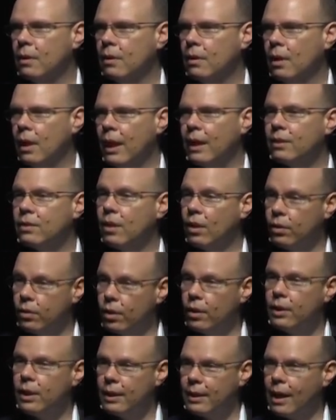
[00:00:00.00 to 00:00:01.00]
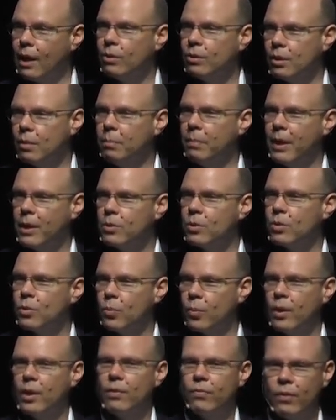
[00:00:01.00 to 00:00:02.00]
Less than 30,000 pesos
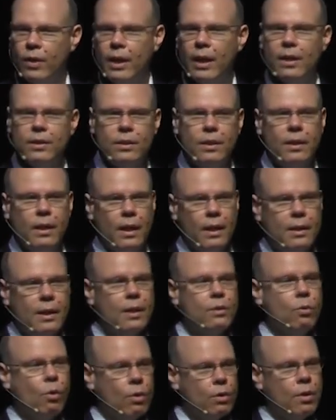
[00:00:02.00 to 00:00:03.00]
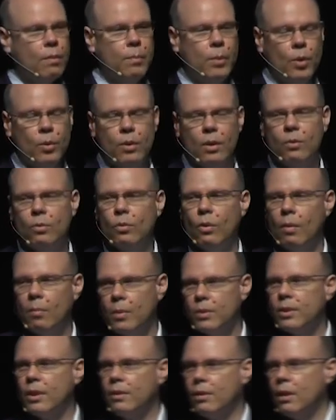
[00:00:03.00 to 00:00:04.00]
worth for yesterday that contributed to
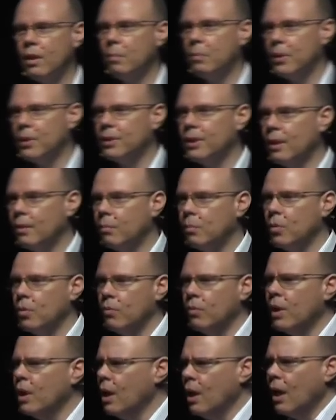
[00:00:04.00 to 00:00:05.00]
almost a 3% move.